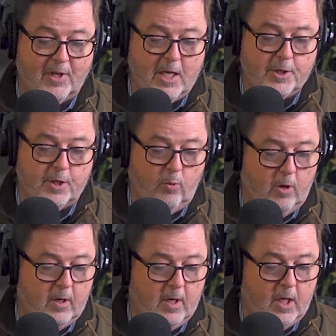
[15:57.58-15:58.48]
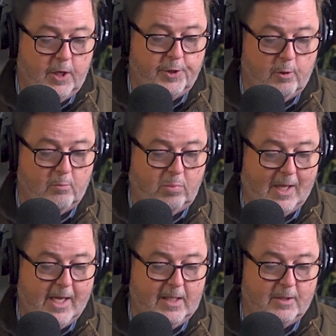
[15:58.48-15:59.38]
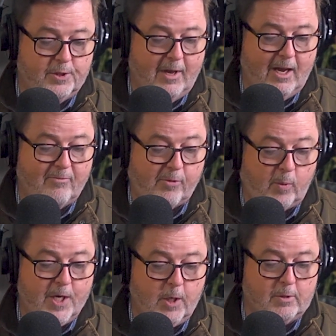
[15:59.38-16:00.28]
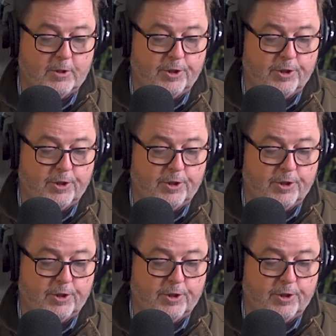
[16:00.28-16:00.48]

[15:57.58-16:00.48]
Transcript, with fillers: of Kenya, where you're planning to have 300